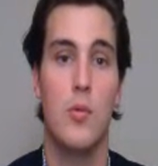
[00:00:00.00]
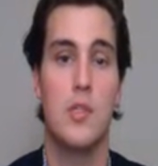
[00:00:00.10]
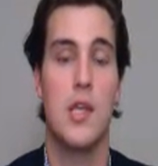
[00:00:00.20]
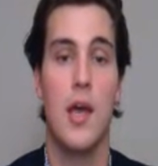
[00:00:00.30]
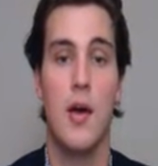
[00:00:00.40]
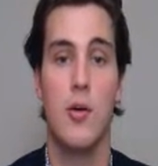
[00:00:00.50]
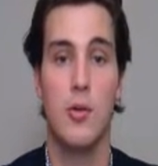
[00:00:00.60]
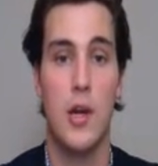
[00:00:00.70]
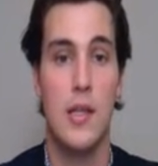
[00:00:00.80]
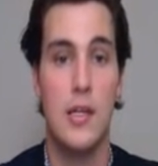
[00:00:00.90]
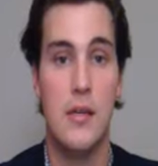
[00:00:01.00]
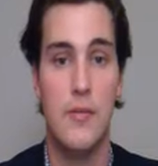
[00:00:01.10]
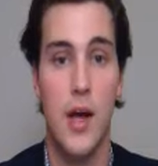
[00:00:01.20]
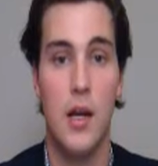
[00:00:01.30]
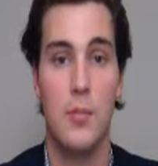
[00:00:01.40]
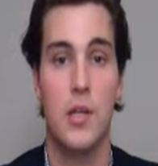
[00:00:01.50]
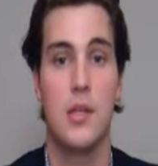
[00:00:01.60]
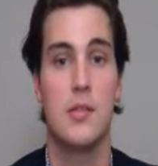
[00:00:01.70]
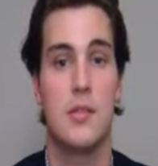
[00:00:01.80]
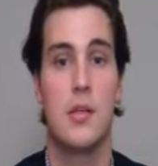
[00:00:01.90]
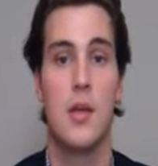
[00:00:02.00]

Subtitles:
was how great the environment is.